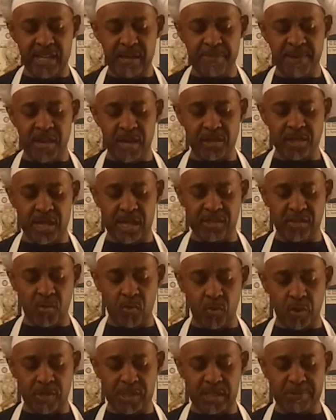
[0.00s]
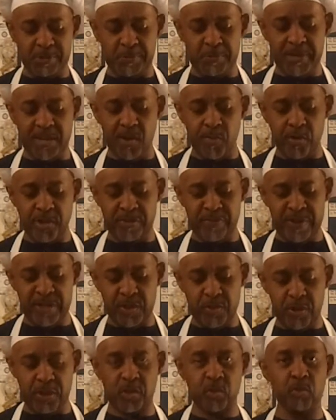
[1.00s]
dynamic, energizing words. I'm speaking words of
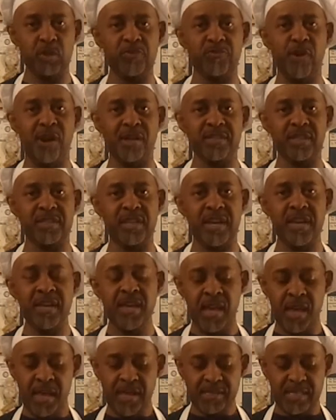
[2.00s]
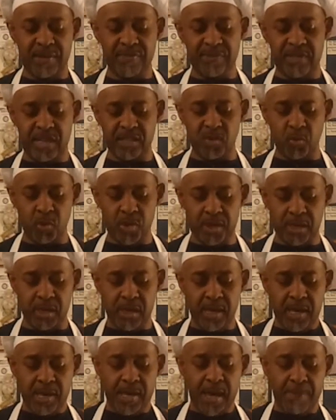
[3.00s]
increase 24 hours a day, 7 days a week.
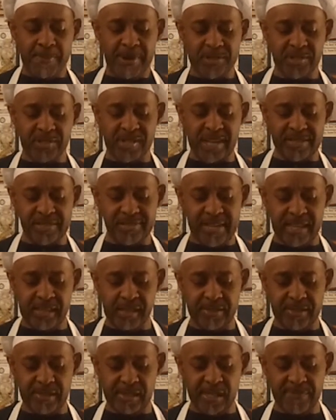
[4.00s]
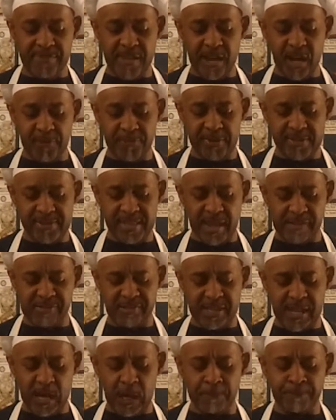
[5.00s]
I'm exercising daily to live the healthiest
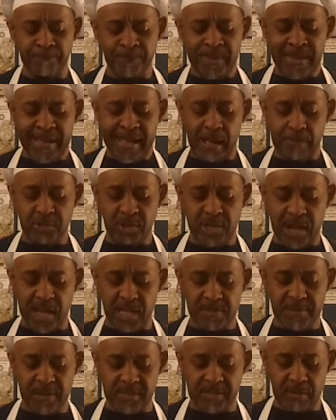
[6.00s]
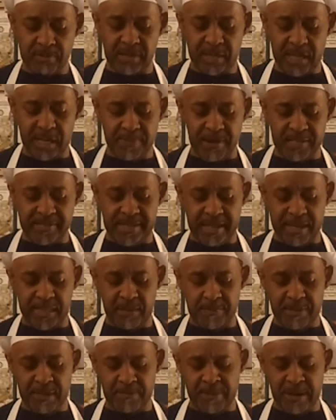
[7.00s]
lifestyle. I'm challenging myself second by
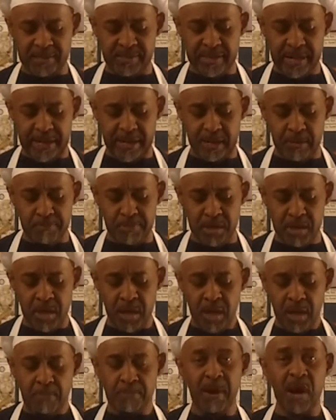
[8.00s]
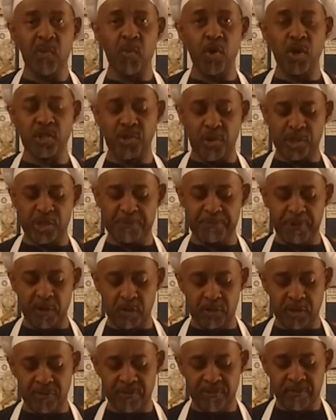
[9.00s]
second to be the best that I can be. My words are
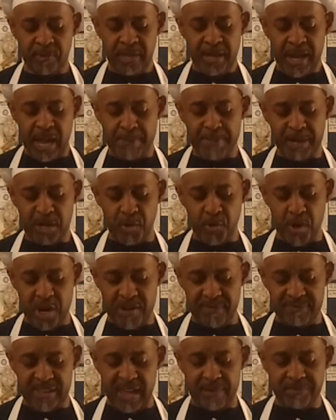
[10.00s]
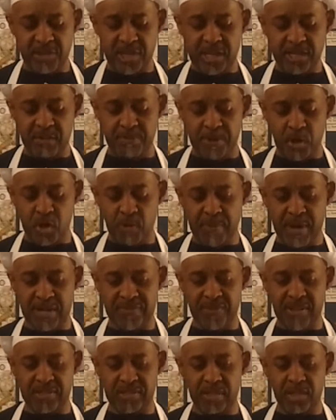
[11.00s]
explosive. I'm a creative, life-changing,
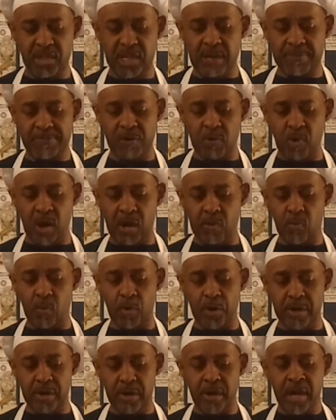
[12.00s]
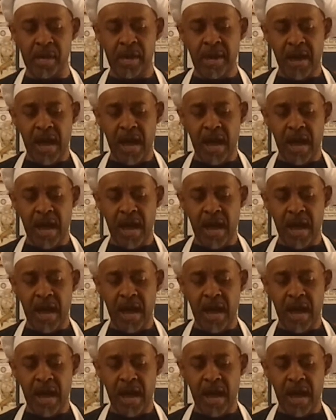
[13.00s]
miracle-manifesting, champion-wide warrior.